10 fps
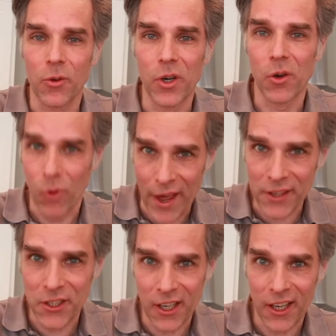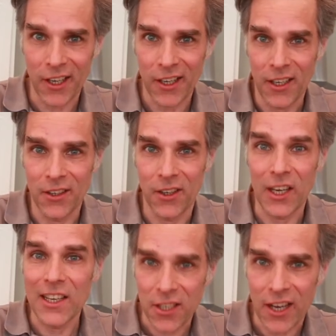We're renting in
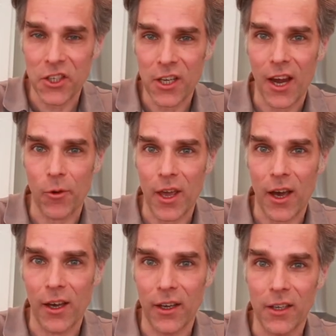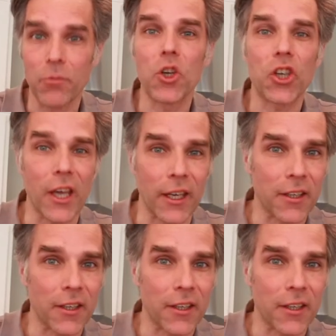the East Lansing area in Michigan.